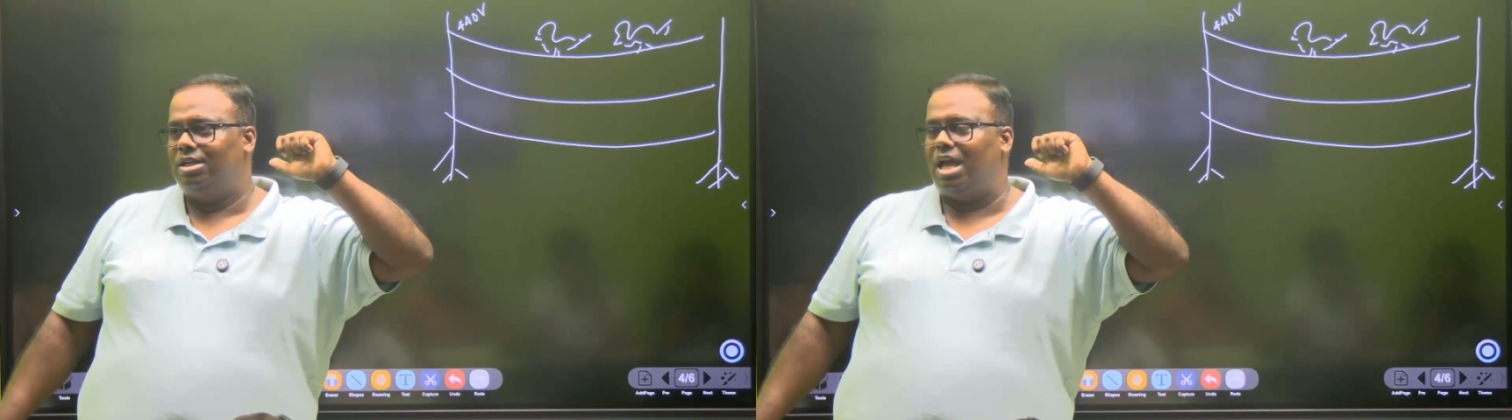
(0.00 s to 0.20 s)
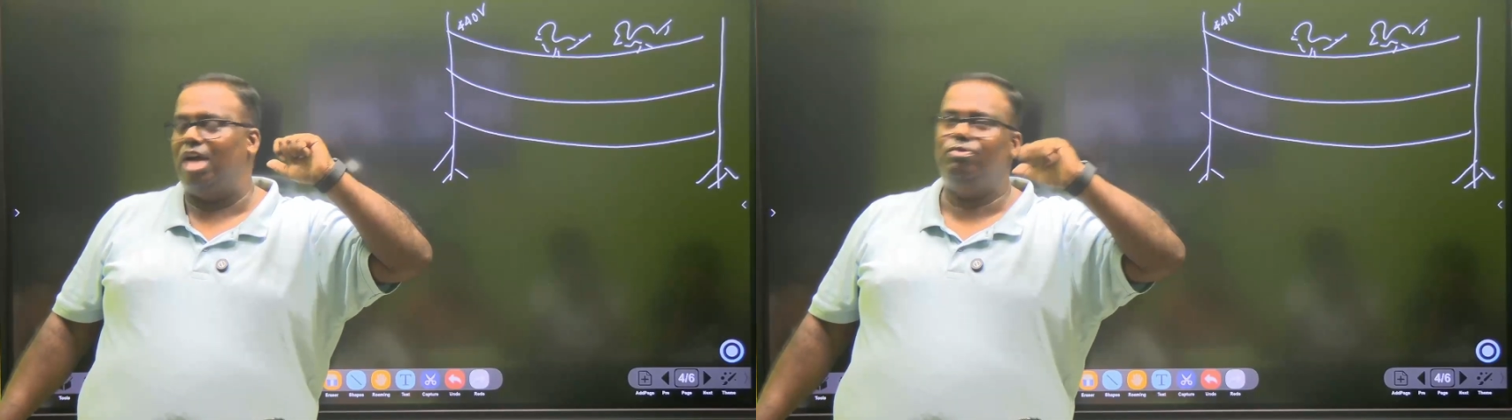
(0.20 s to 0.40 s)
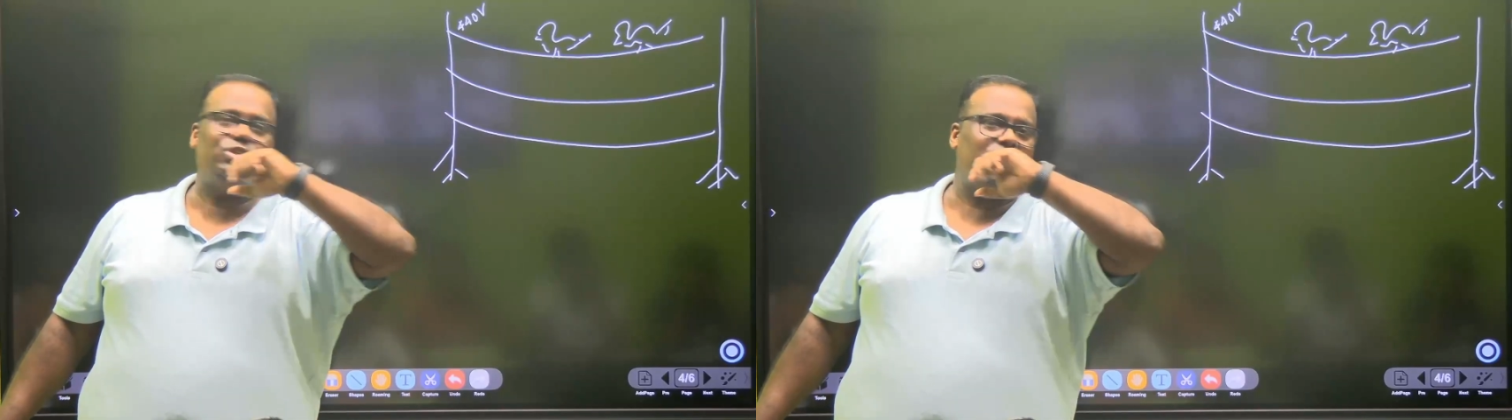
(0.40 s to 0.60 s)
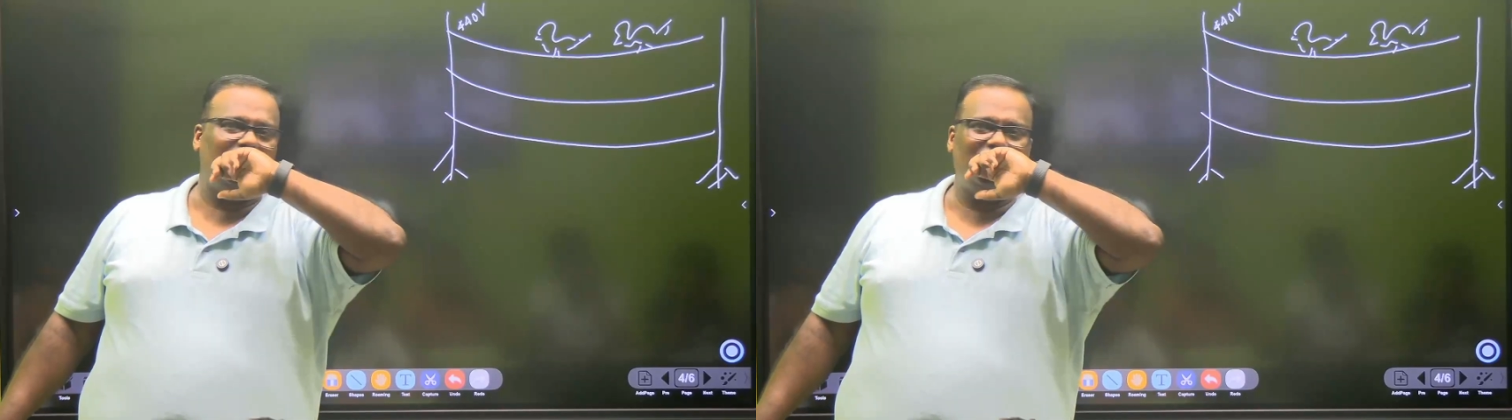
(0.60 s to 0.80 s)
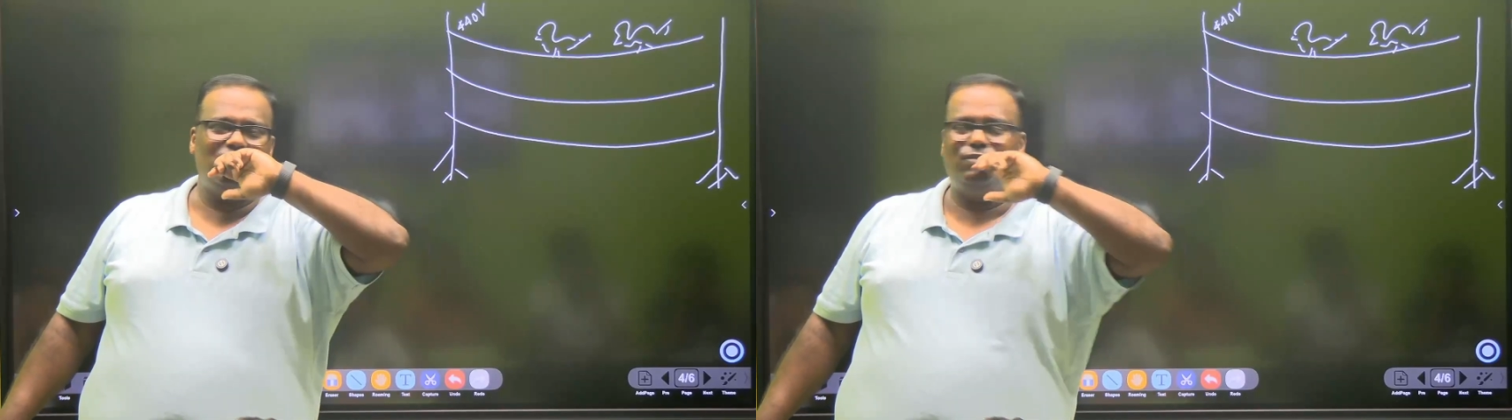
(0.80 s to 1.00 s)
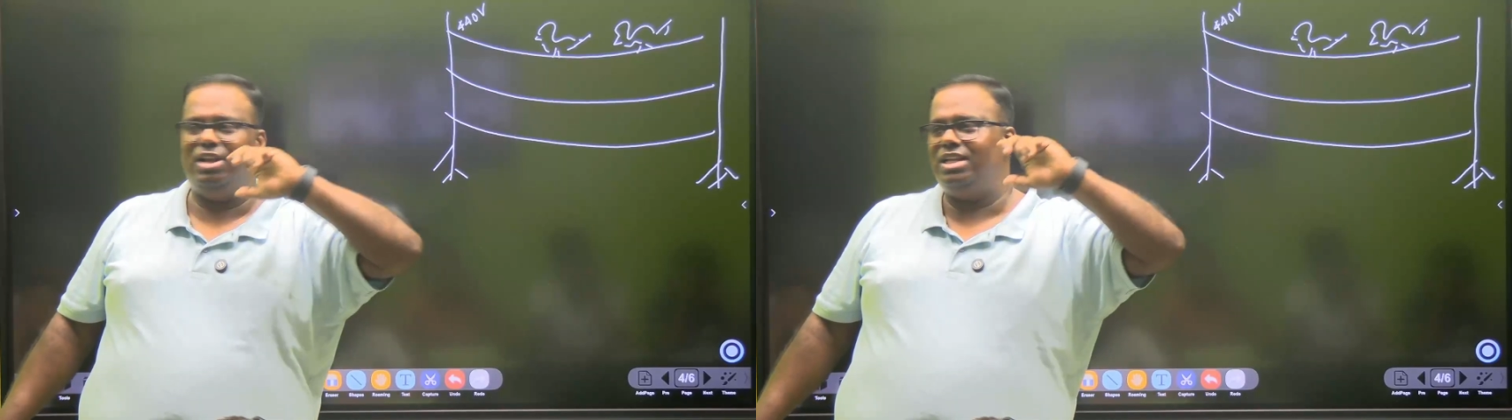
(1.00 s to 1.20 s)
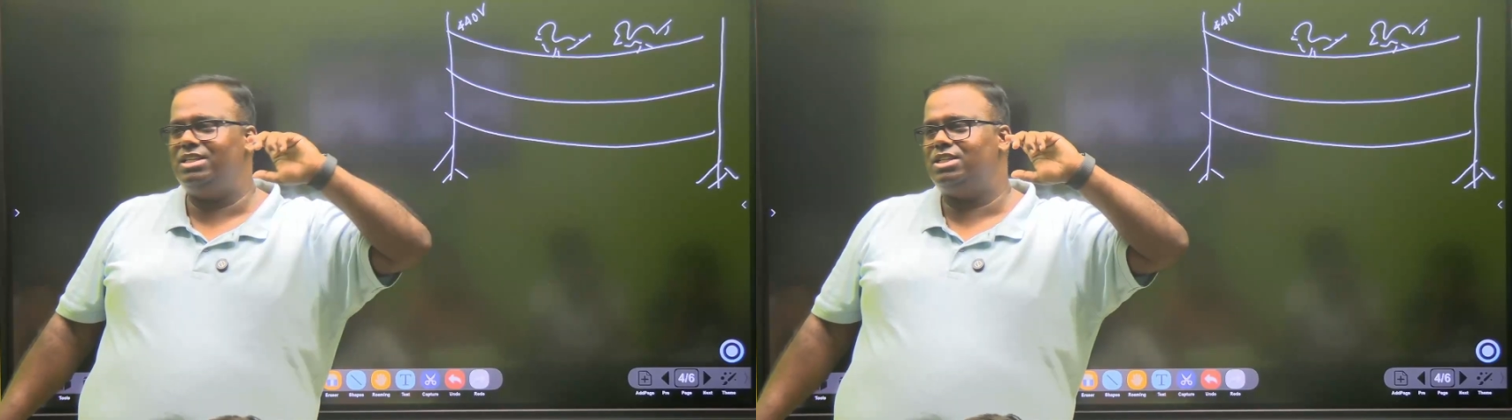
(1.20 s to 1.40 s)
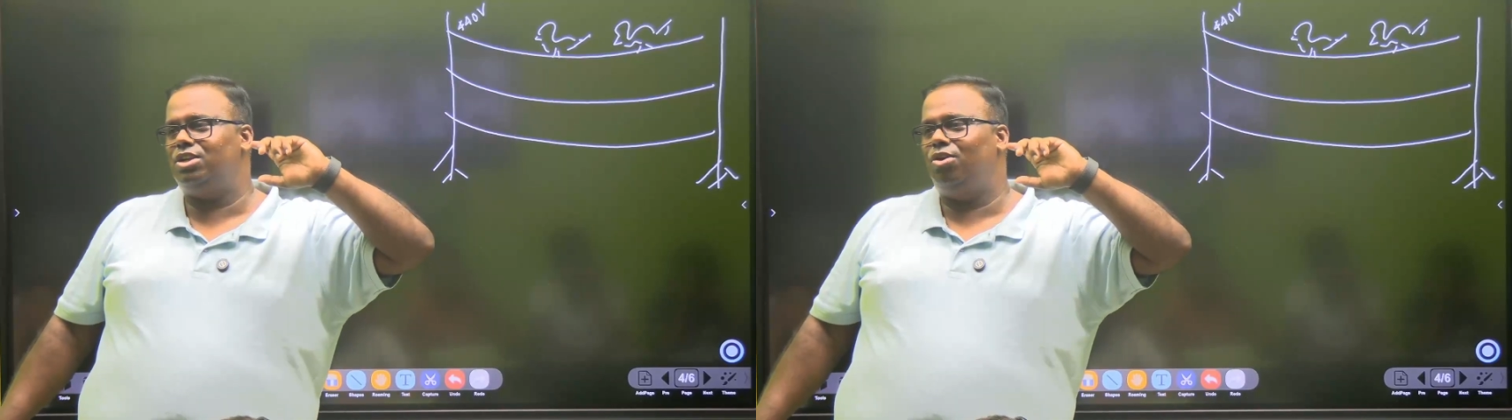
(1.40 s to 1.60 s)
Have you seen in
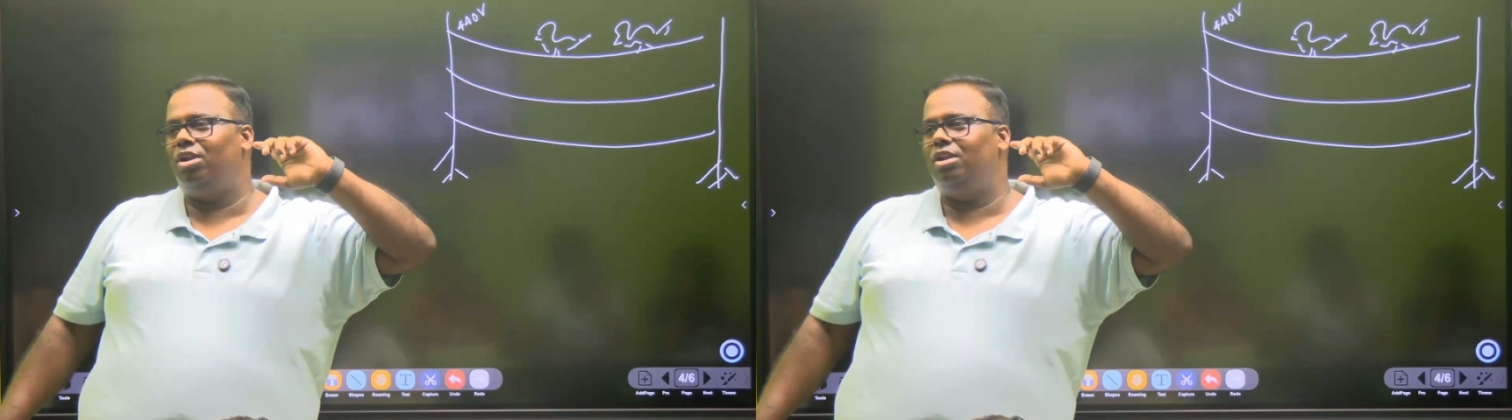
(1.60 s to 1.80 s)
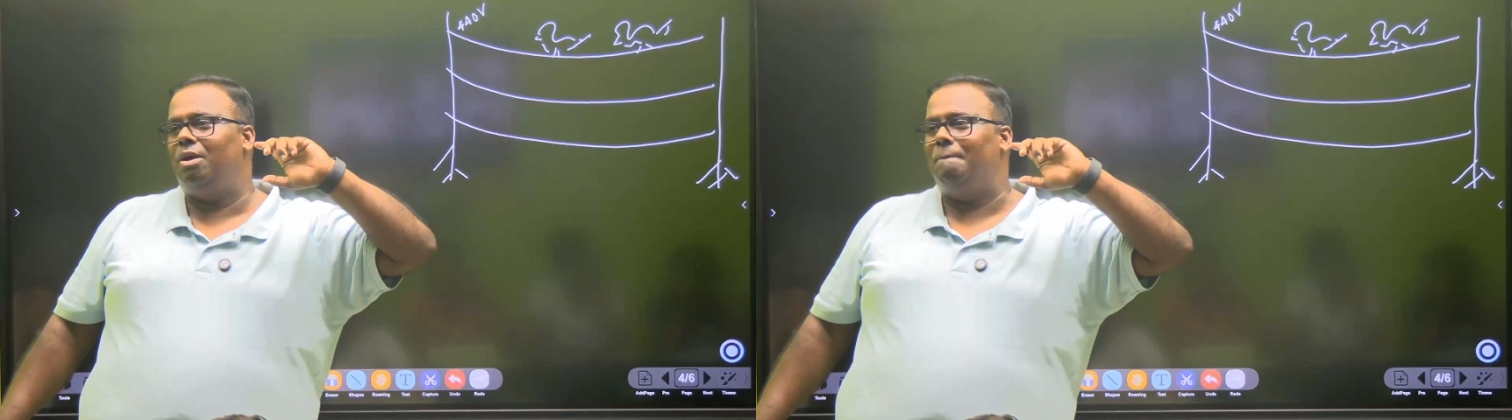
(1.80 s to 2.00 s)
villages and all